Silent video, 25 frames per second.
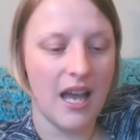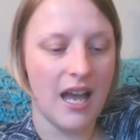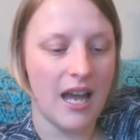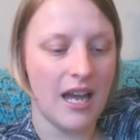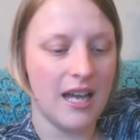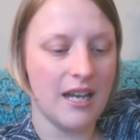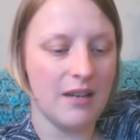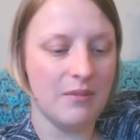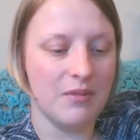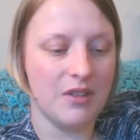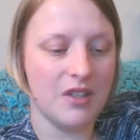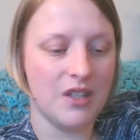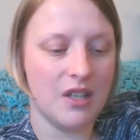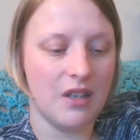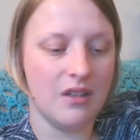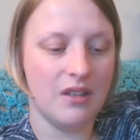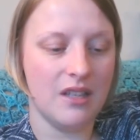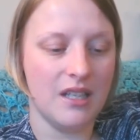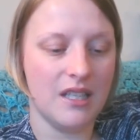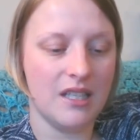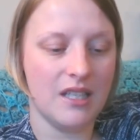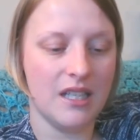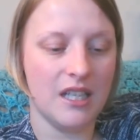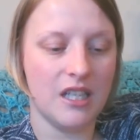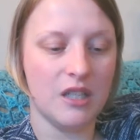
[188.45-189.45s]
So
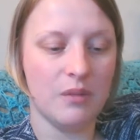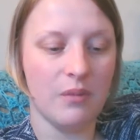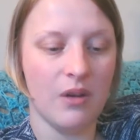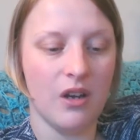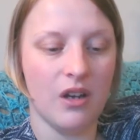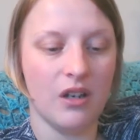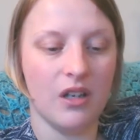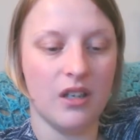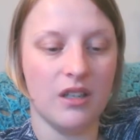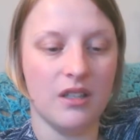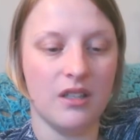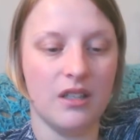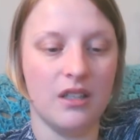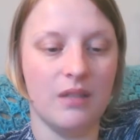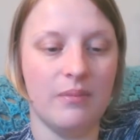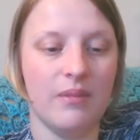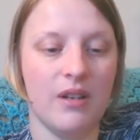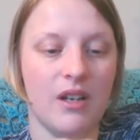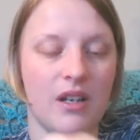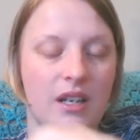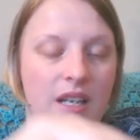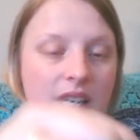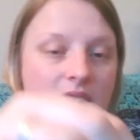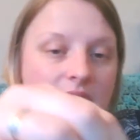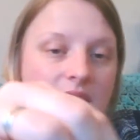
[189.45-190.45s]
the stitch markers that
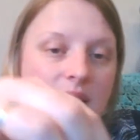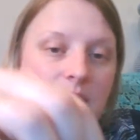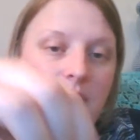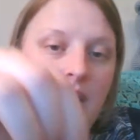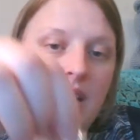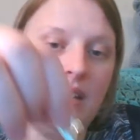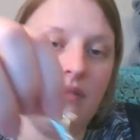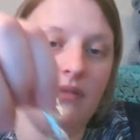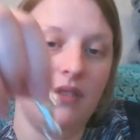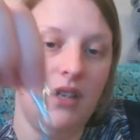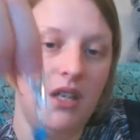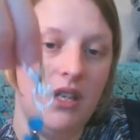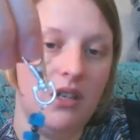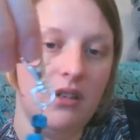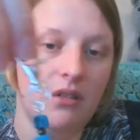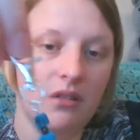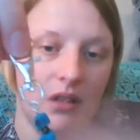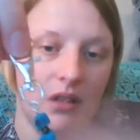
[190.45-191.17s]
Marlon has made for you